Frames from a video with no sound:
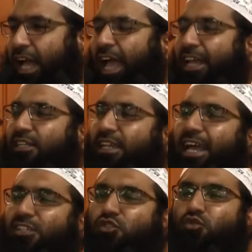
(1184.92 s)
And
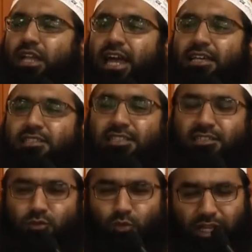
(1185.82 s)
as soon as
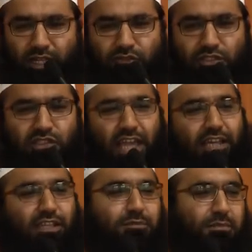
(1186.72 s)
this one of the
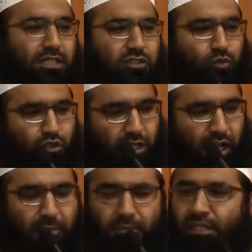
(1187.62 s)
sacred months would
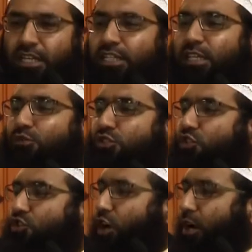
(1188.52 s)
come, they would
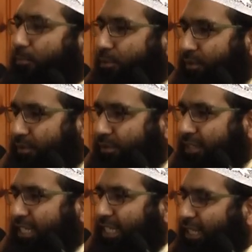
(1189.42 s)
stop.
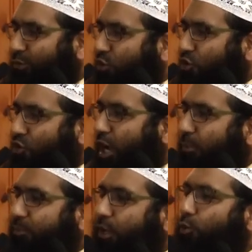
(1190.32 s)
They would
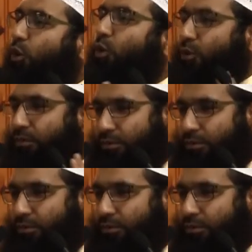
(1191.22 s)
stop their war.